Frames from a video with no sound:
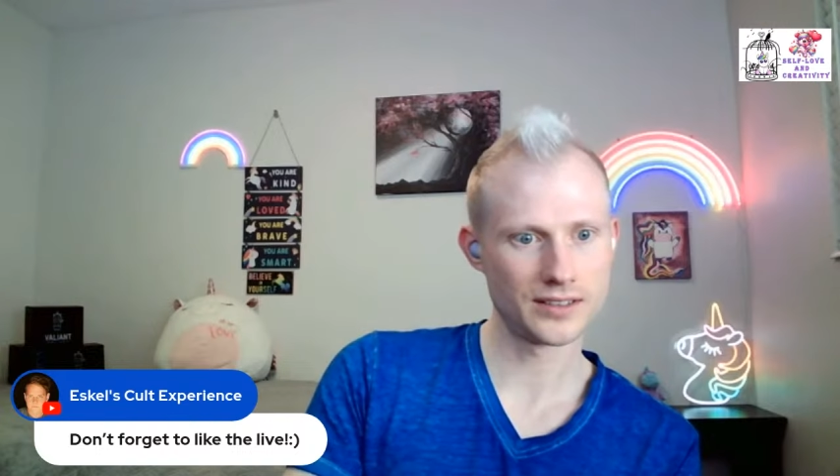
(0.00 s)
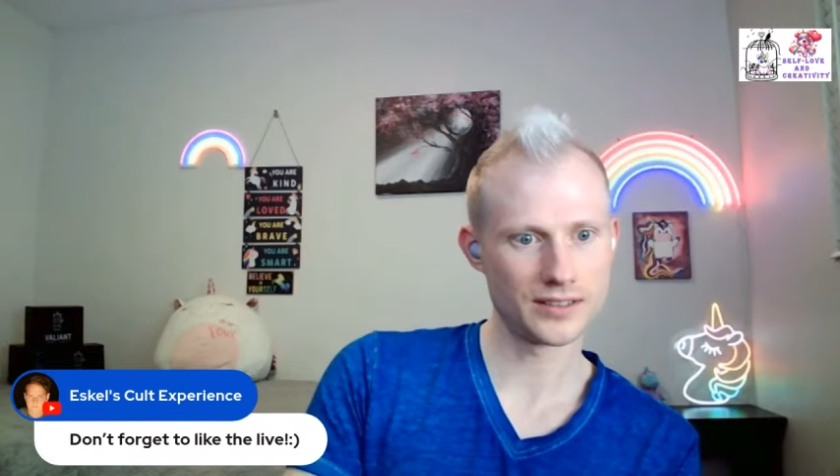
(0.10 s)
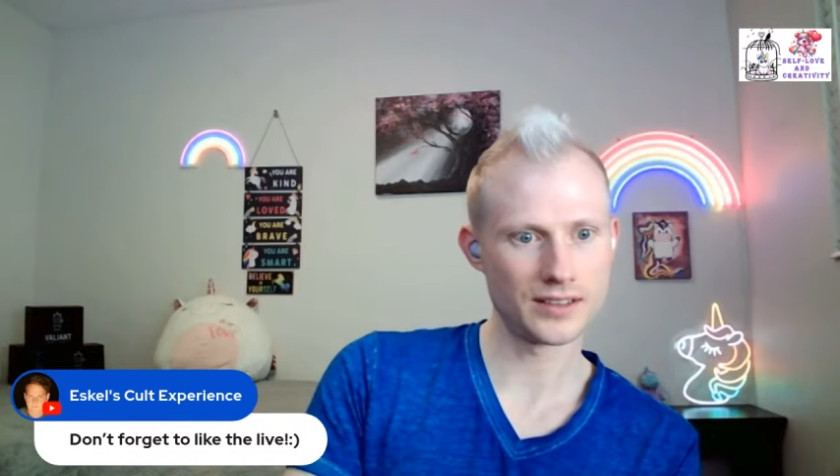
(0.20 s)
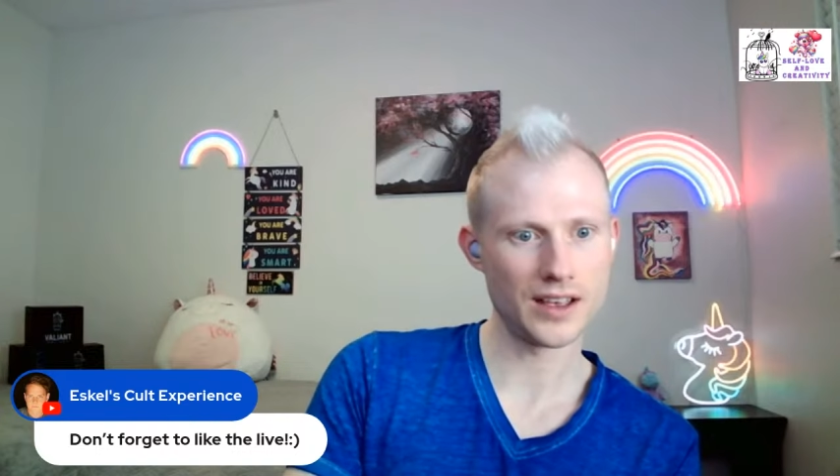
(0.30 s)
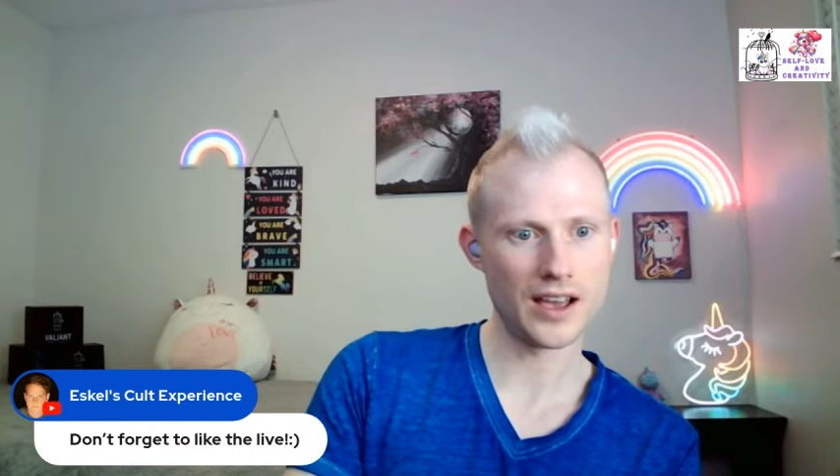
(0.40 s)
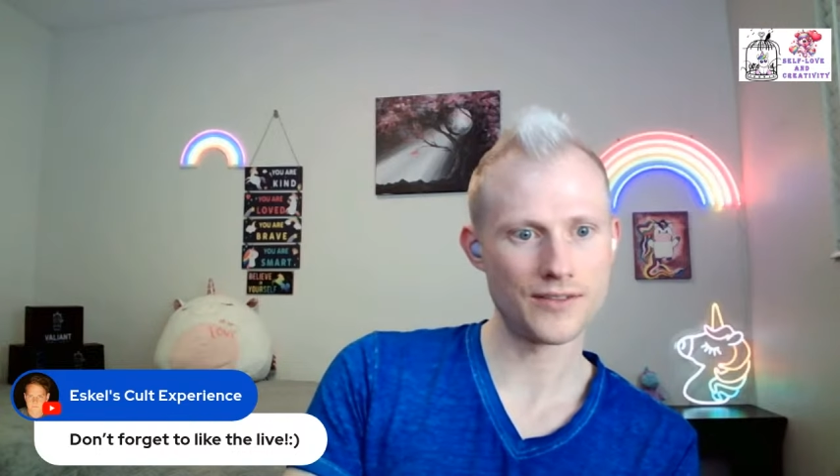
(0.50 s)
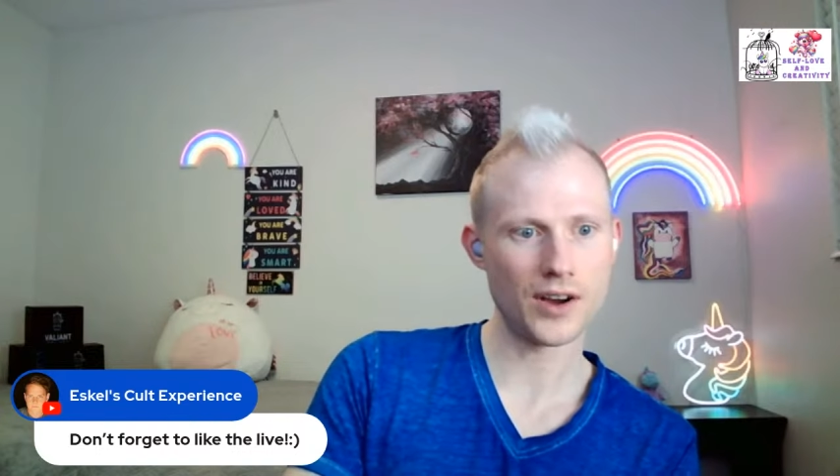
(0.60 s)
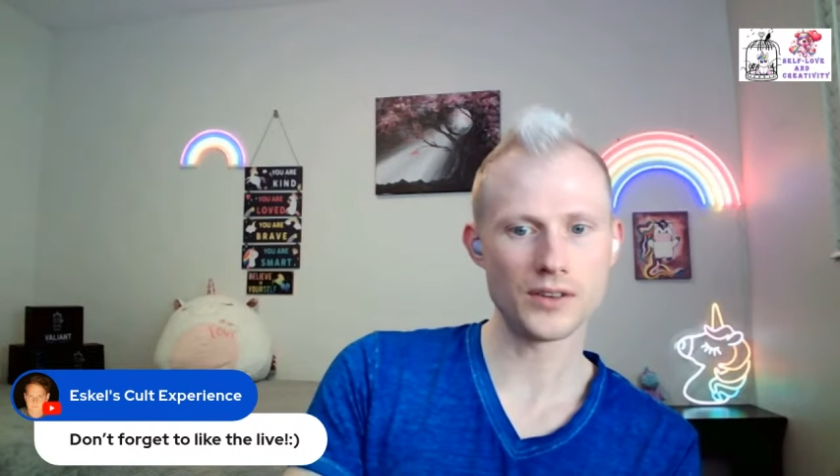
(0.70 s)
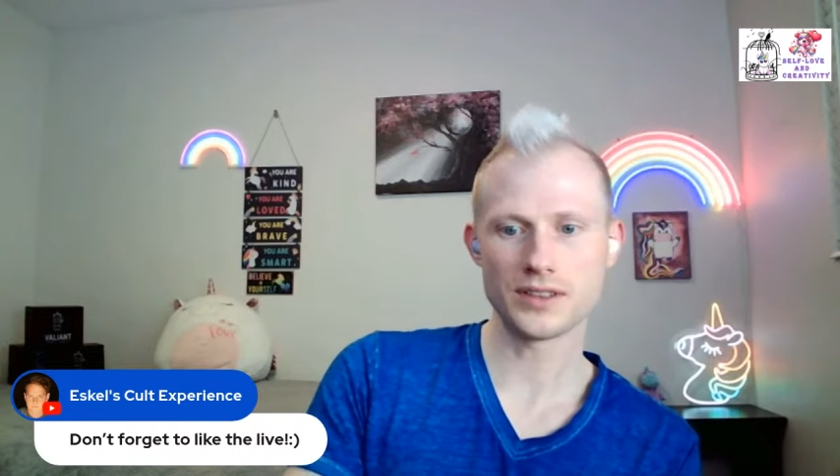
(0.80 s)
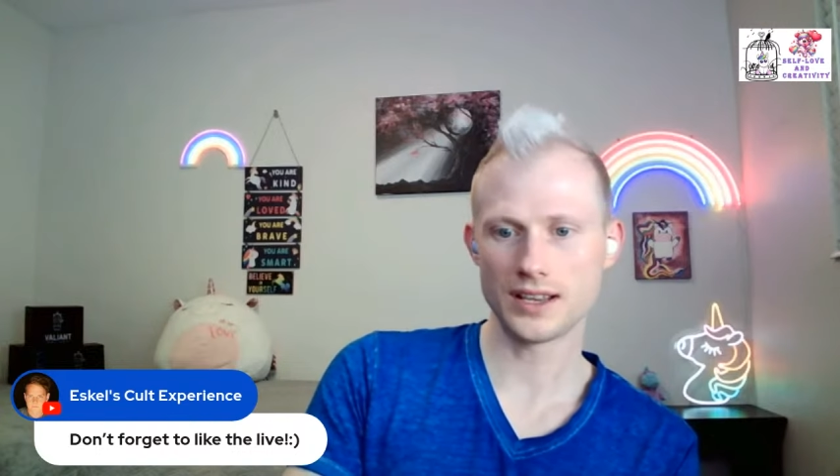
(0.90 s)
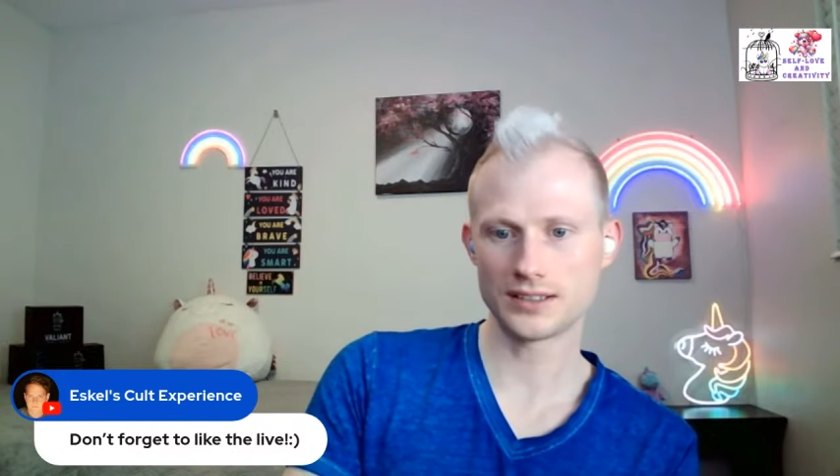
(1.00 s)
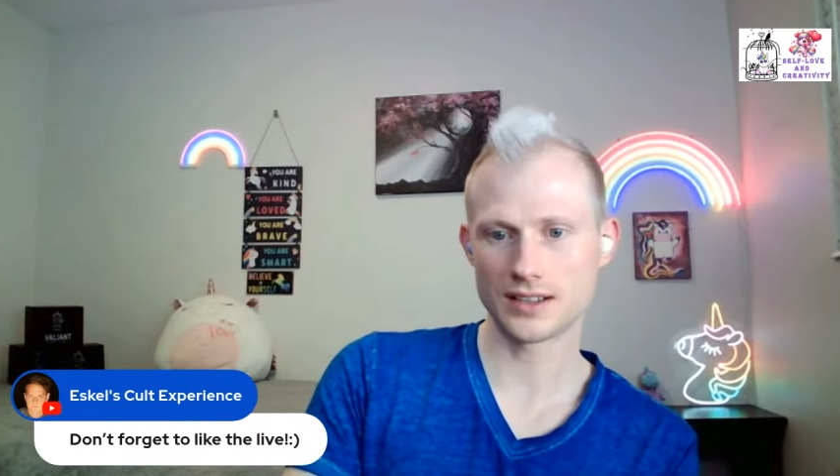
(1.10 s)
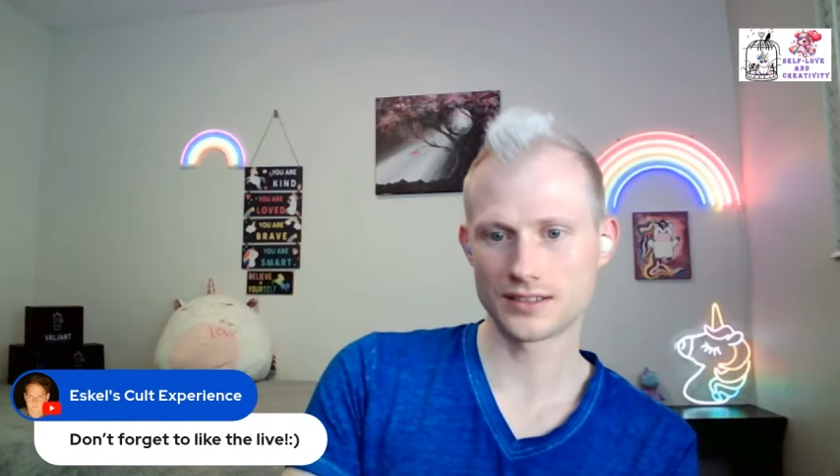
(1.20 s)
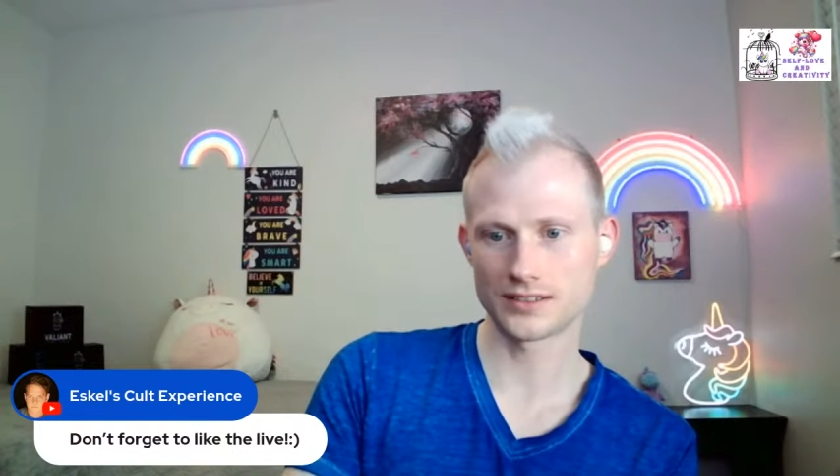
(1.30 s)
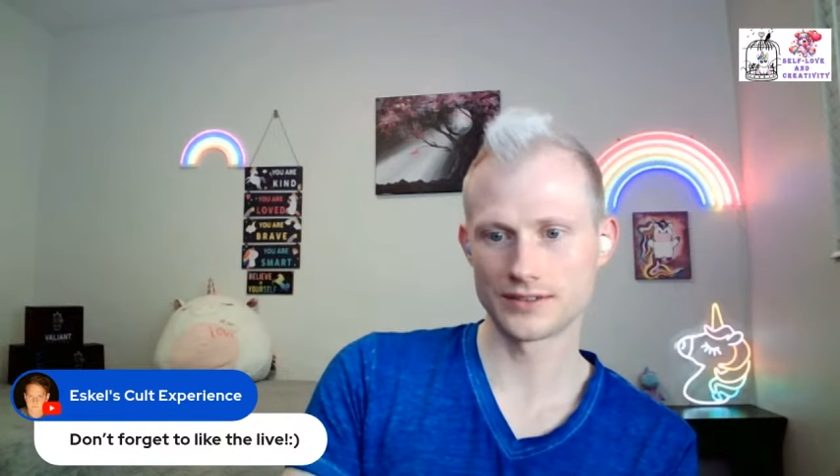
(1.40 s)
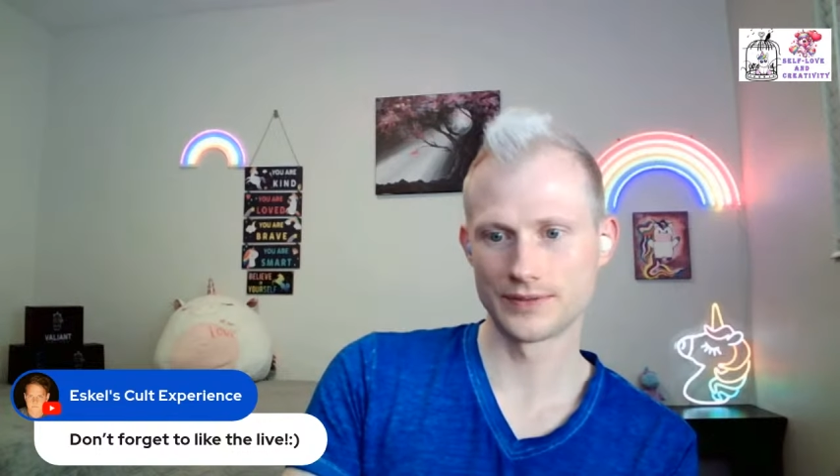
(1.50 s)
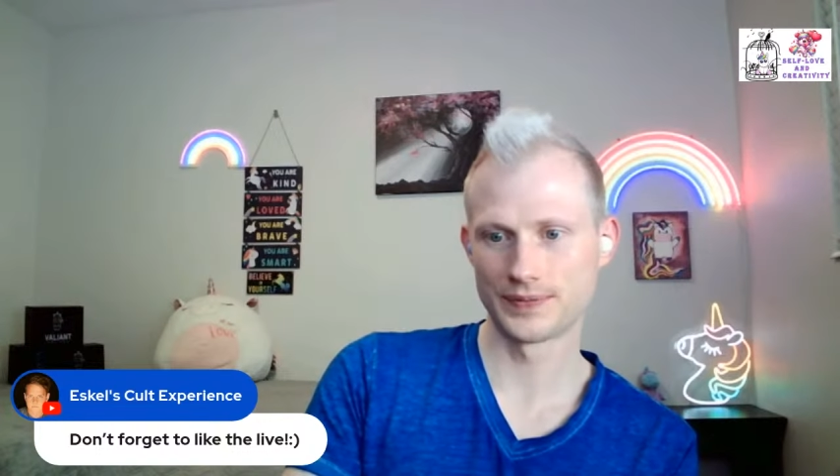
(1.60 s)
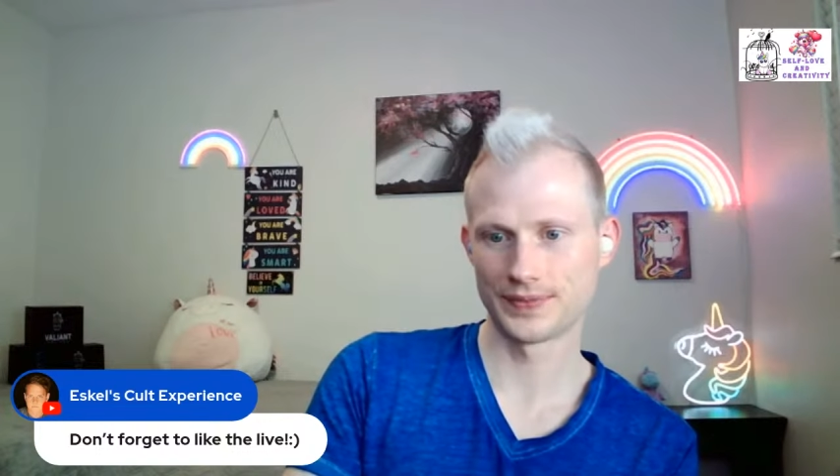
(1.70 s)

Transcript: the live. Oh, thanks, Eskel.